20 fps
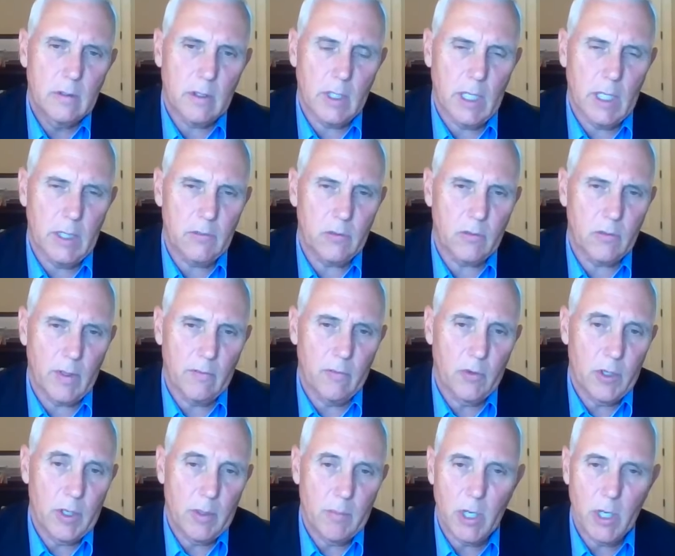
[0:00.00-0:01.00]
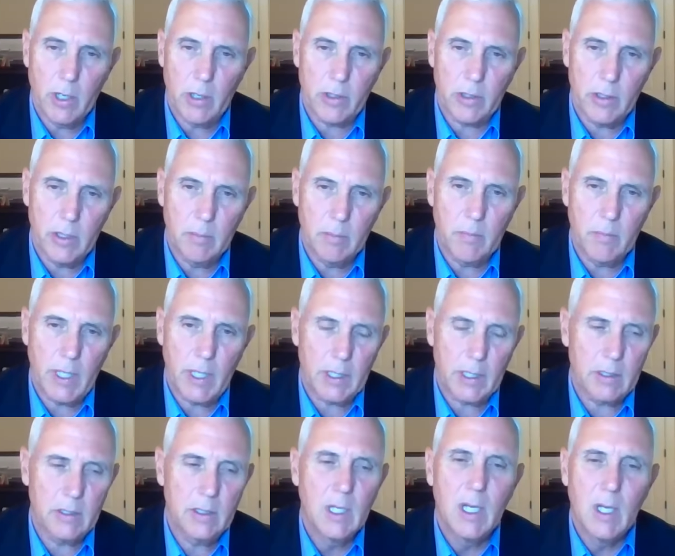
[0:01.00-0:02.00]
the lives of every American
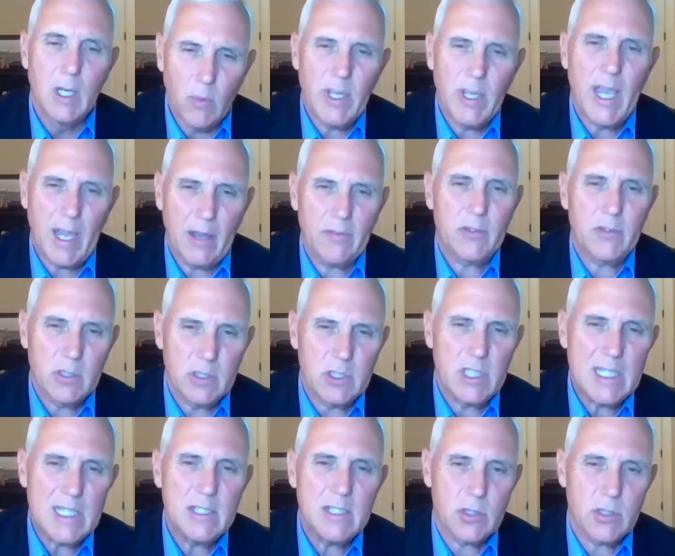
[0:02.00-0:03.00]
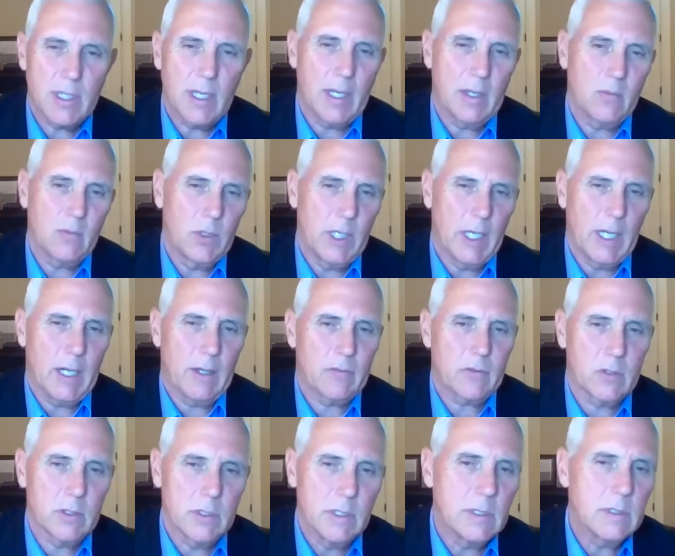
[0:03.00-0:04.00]
impacted. We have to teach that. We
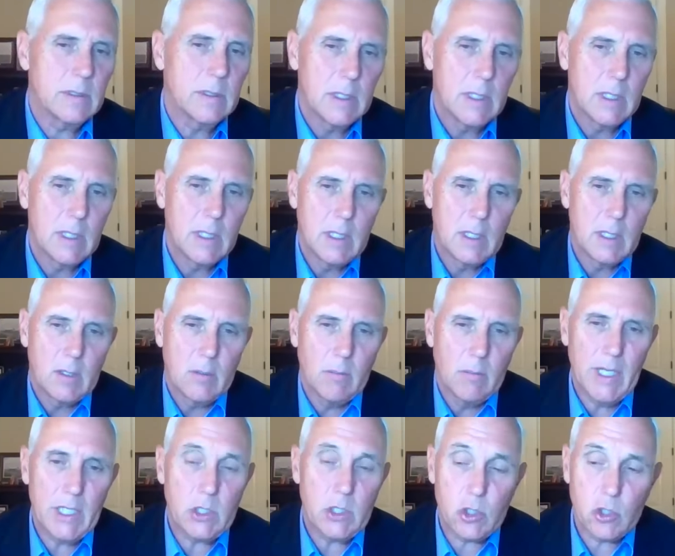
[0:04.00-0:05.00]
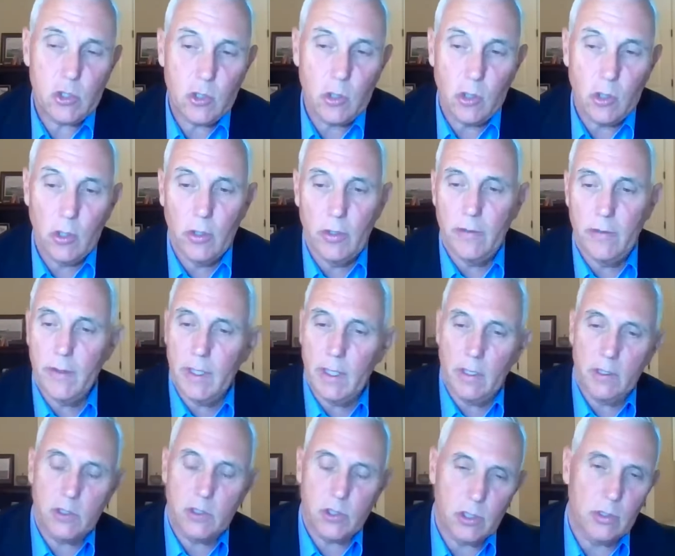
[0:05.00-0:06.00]
have to make sure
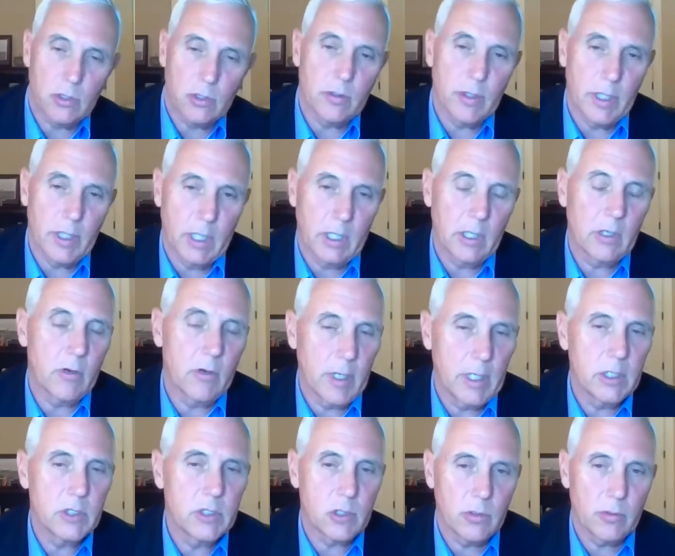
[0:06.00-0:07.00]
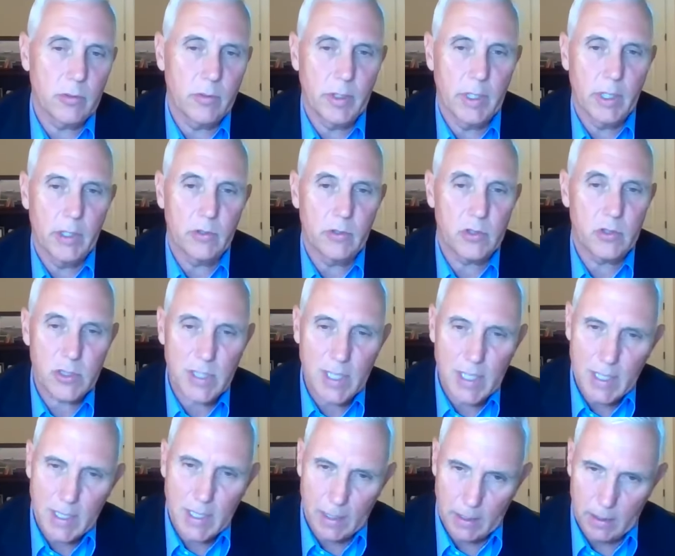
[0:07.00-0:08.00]
that our children, our grandchildren
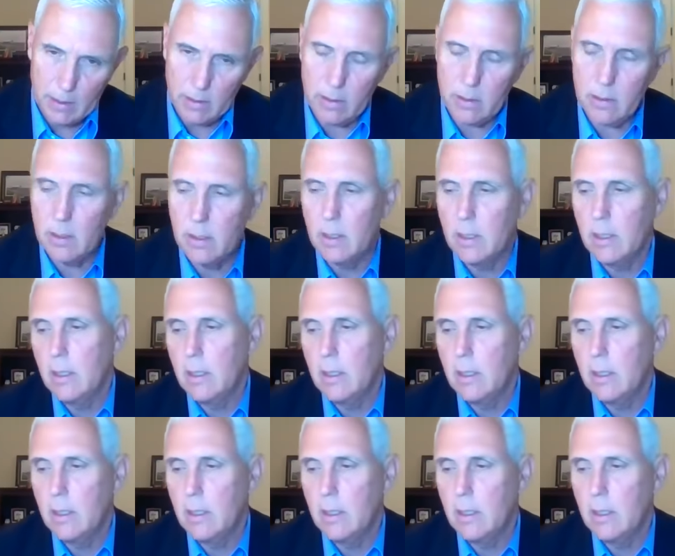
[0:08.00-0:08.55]
understand